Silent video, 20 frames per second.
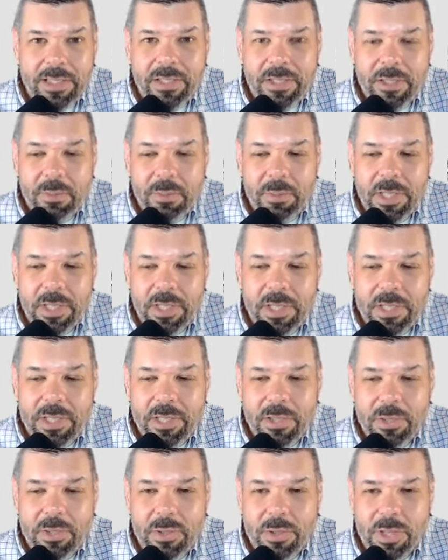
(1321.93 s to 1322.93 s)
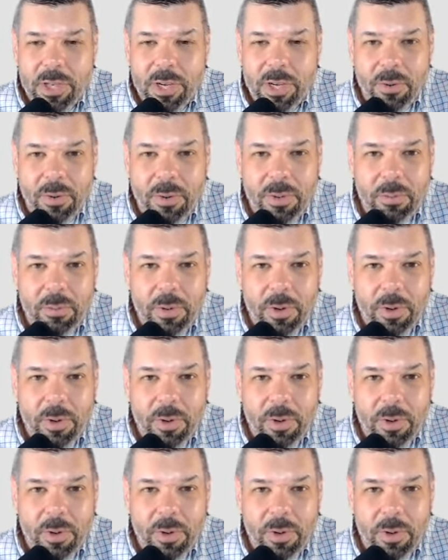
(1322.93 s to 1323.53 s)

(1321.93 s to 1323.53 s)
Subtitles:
So please do so. And we